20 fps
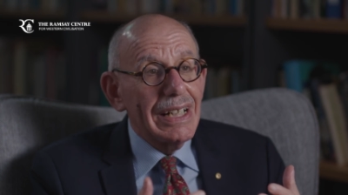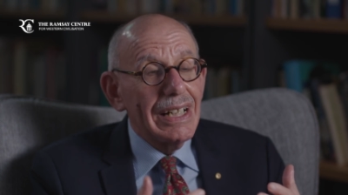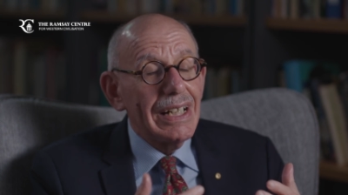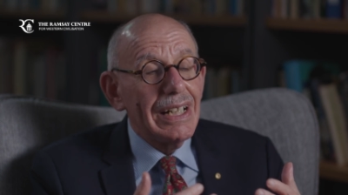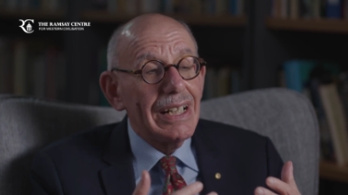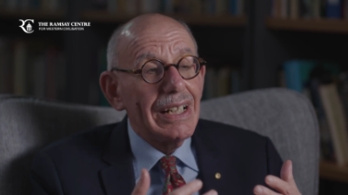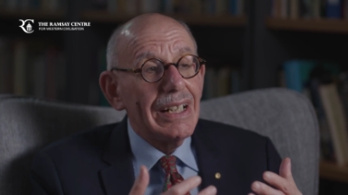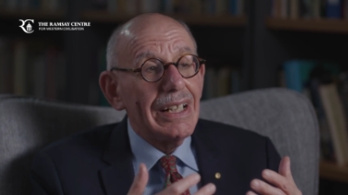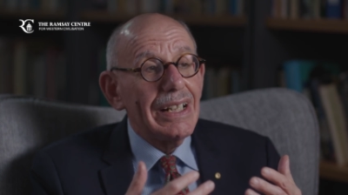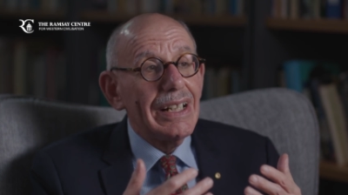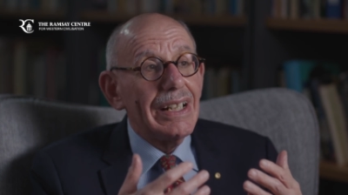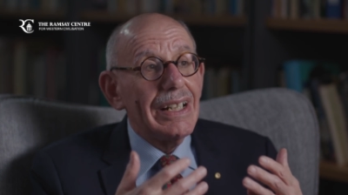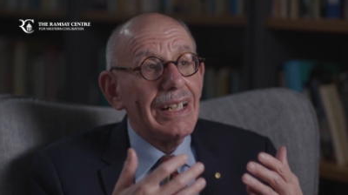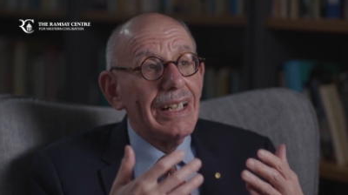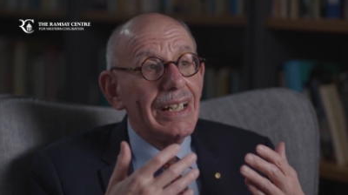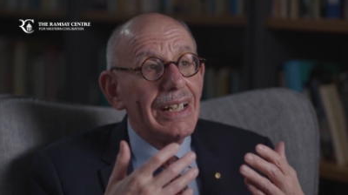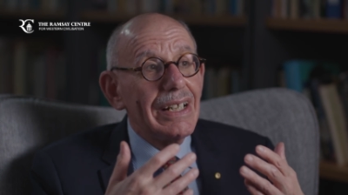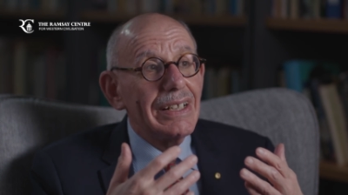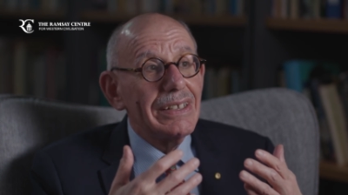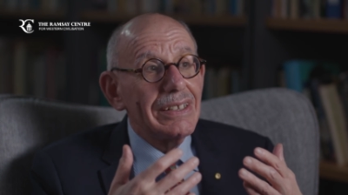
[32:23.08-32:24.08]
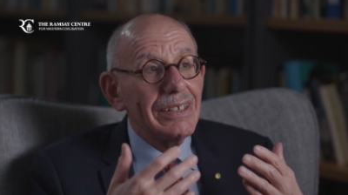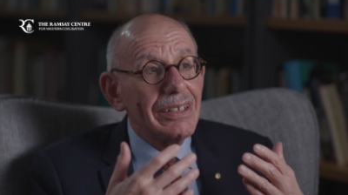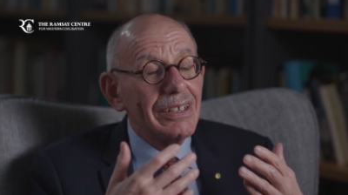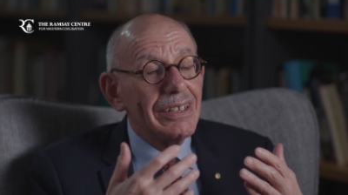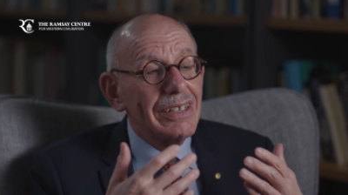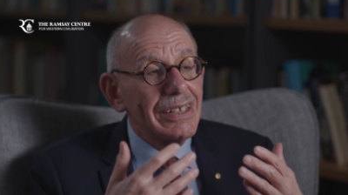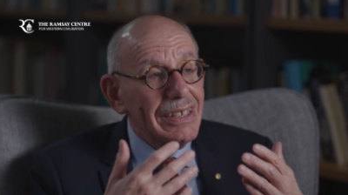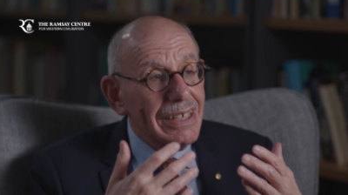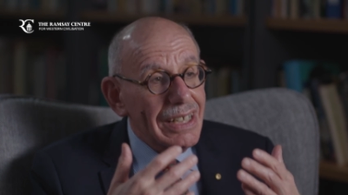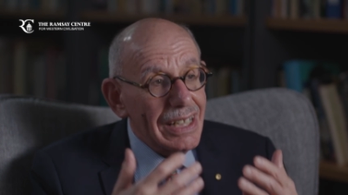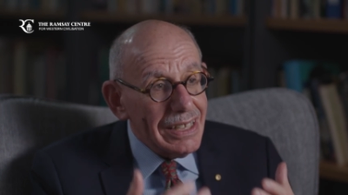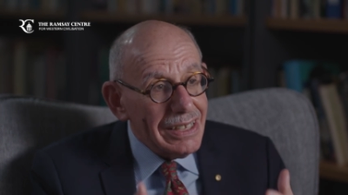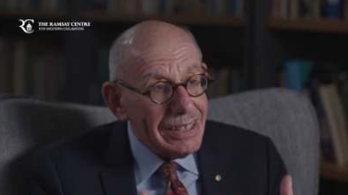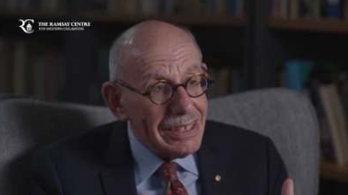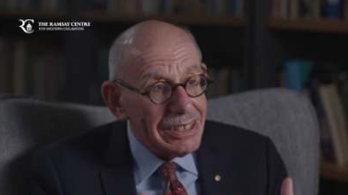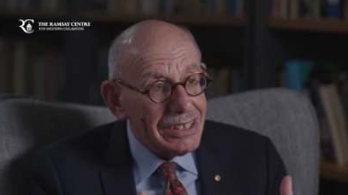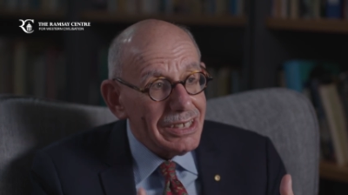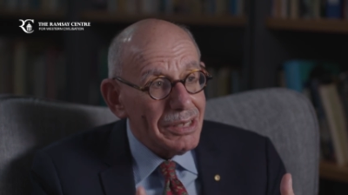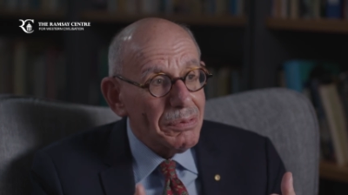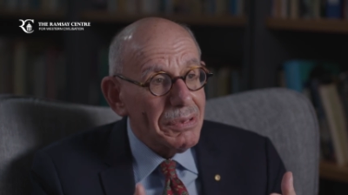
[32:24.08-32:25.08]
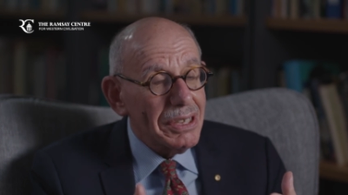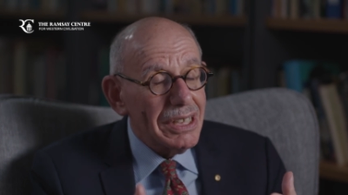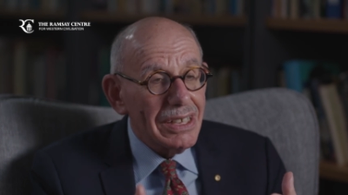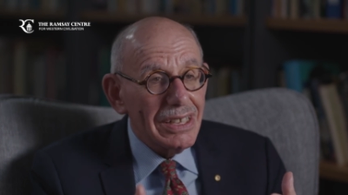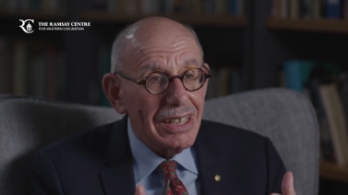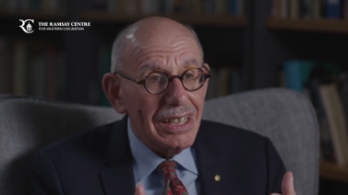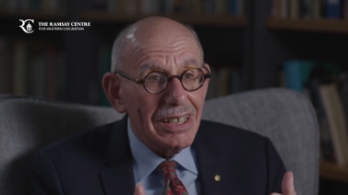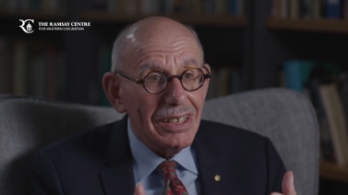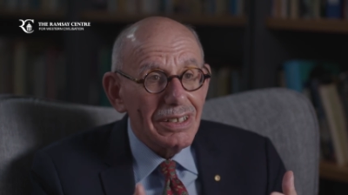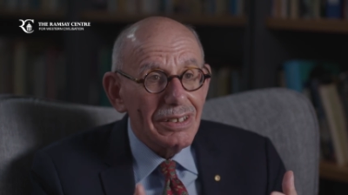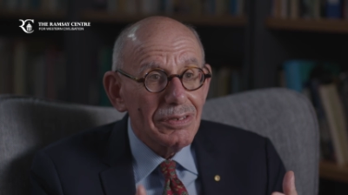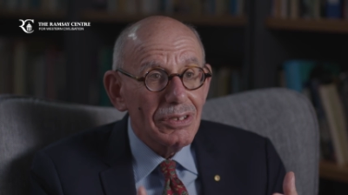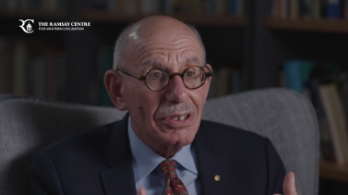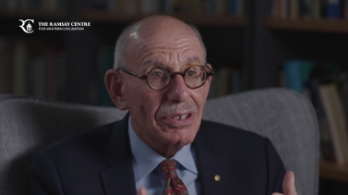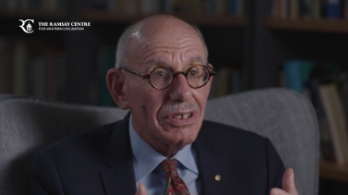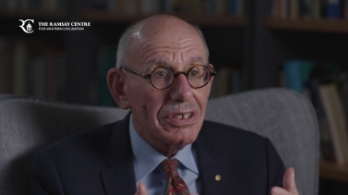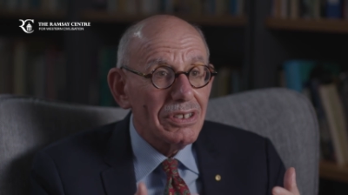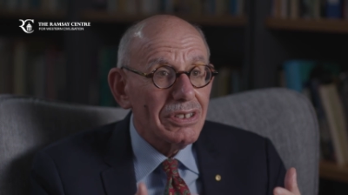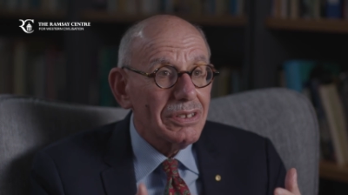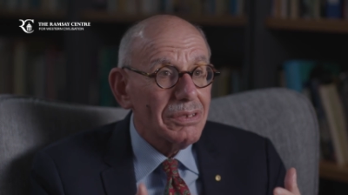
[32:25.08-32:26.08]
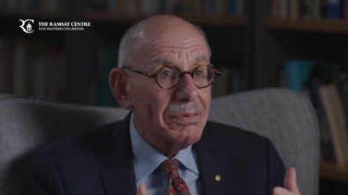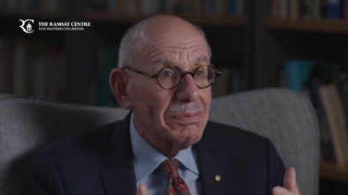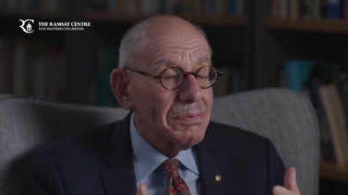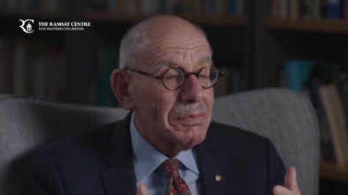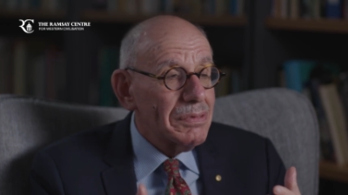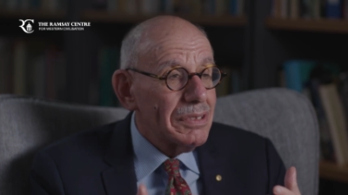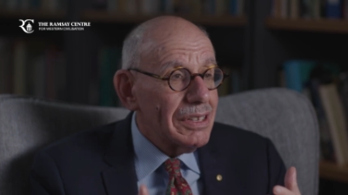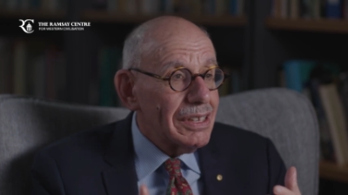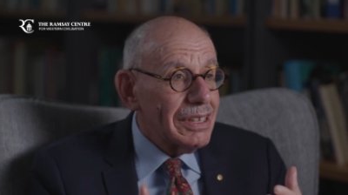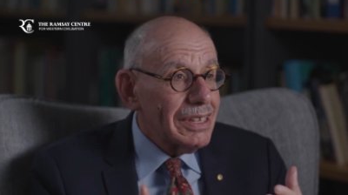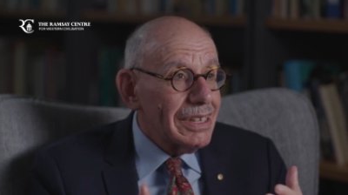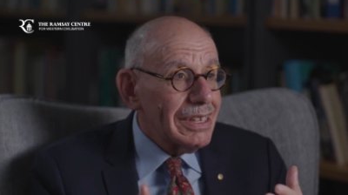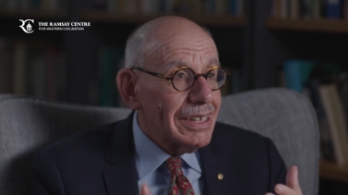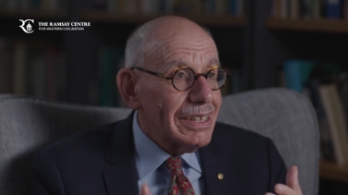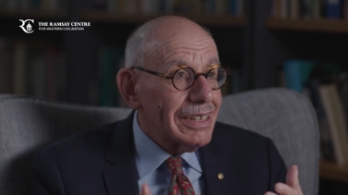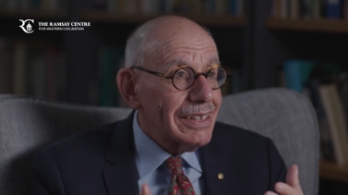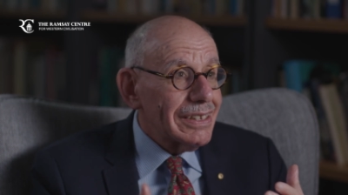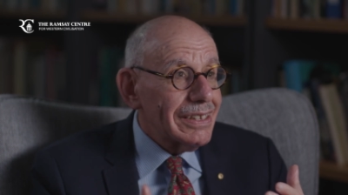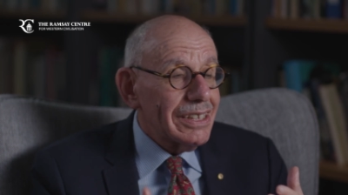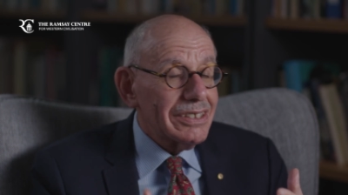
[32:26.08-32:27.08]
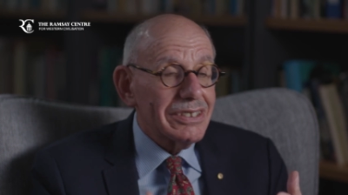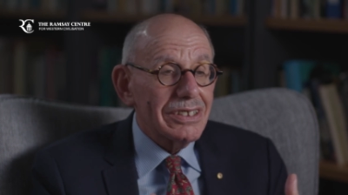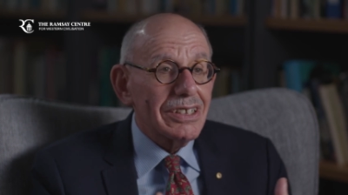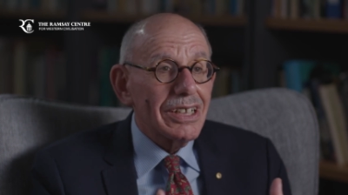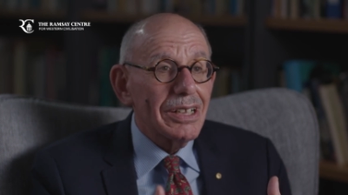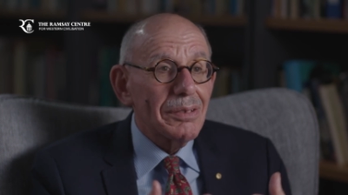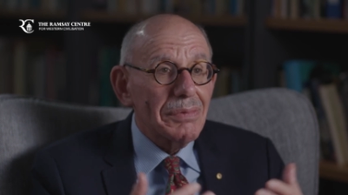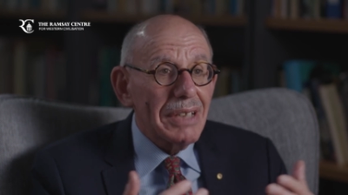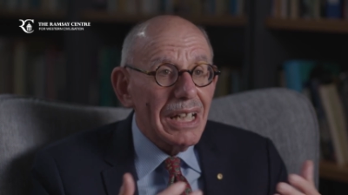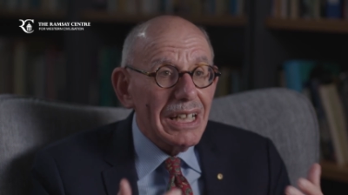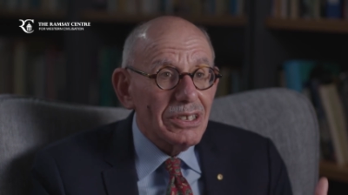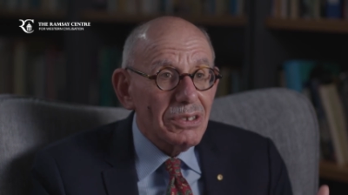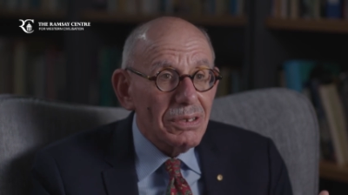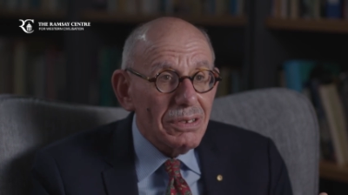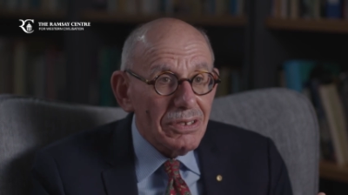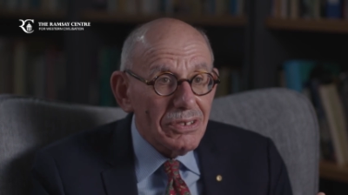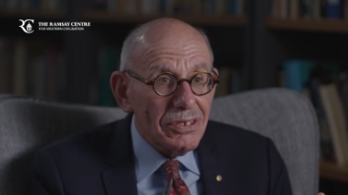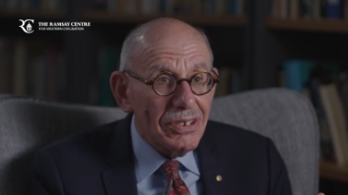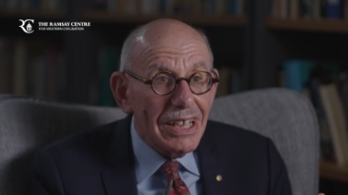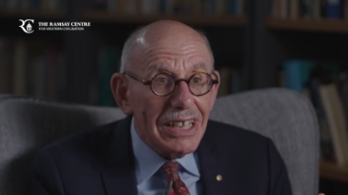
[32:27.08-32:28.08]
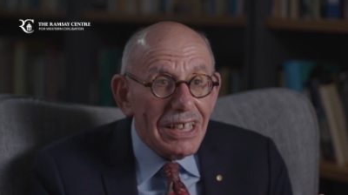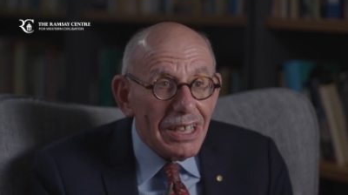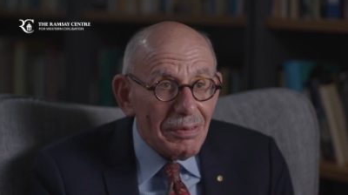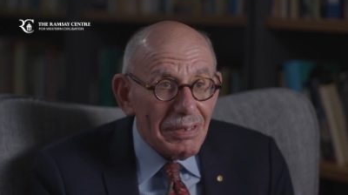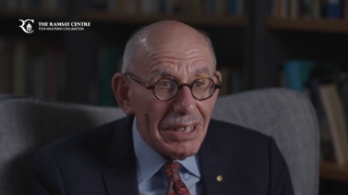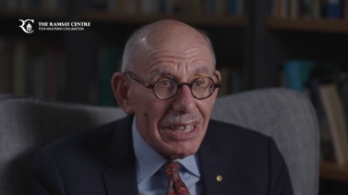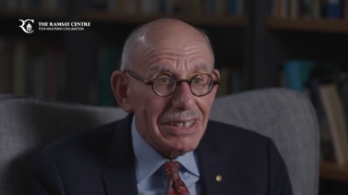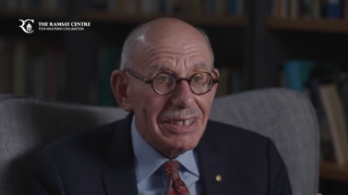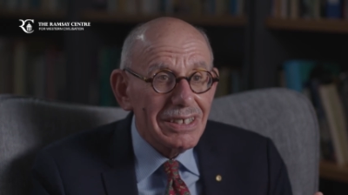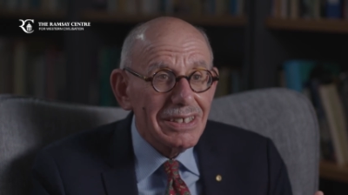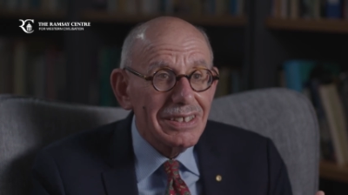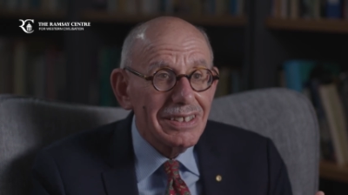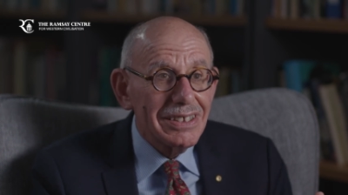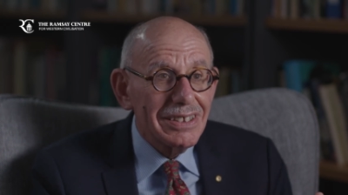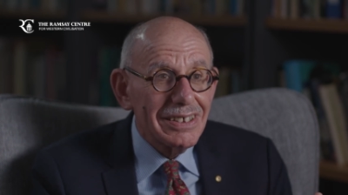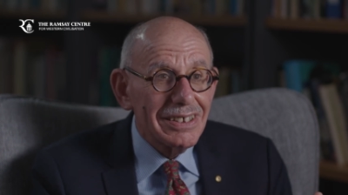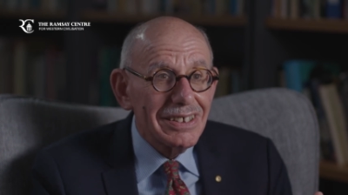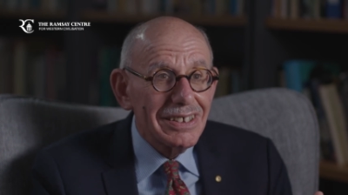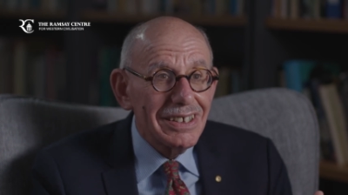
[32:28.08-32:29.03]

And that is something that, of course, doesn't come natural to any of us,